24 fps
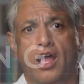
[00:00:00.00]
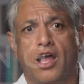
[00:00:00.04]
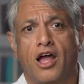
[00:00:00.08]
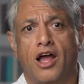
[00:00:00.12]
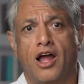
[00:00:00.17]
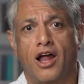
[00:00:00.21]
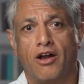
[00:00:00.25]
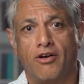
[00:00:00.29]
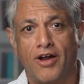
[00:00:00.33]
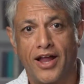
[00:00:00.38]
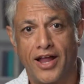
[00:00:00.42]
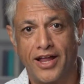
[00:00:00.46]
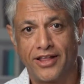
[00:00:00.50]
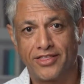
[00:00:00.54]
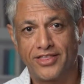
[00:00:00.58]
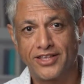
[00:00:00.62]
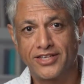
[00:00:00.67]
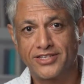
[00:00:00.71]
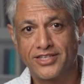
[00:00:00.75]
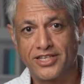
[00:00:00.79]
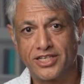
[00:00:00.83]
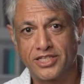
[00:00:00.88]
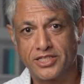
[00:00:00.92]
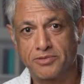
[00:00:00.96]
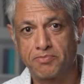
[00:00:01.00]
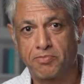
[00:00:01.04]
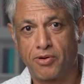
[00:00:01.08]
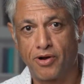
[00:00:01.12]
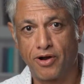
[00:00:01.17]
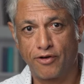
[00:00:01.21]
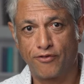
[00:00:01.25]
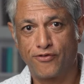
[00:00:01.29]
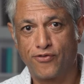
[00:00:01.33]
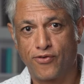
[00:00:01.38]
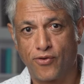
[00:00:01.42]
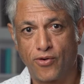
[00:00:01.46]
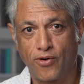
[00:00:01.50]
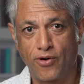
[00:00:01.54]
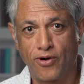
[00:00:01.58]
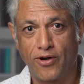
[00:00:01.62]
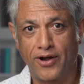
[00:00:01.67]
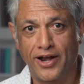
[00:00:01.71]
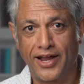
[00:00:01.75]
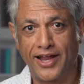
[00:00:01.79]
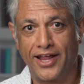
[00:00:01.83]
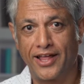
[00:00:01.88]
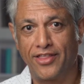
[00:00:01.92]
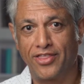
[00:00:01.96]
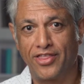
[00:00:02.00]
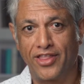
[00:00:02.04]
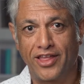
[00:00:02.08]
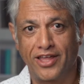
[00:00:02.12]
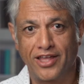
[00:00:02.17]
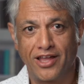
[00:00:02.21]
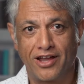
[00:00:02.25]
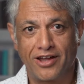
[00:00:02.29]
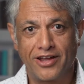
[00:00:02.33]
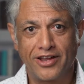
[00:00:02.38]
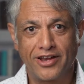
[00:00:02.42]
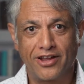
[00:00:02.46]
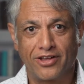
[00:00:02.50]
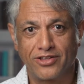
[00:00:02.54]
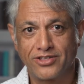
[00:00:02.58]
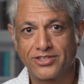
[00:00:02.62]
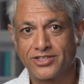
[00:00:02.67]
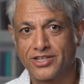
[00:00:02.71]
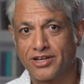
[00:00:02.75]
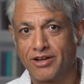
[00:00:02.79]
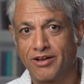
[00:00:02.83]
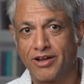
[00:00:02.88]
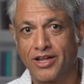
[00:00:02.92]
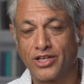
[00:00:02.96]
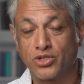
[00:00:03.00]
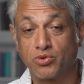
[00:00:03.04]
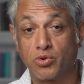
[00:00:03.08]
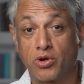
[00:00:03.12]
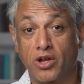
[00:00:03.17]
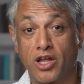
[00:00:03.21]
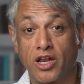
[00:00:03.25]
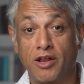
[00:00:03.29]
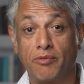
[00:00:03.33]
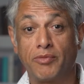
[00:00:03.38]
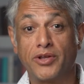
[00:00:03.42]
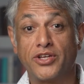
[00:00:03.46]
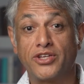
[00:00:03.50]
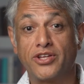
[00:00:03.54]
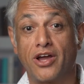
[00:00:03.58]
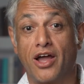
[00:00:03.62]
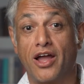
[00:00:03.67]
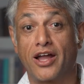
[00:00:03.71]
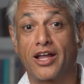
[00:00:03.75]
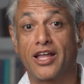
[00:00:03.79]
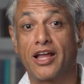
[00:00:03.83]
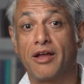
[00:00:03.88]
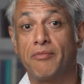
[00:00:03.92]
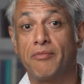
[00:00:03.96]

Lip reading: All right, this is part 4 in the Young Adult series. We're going to be talking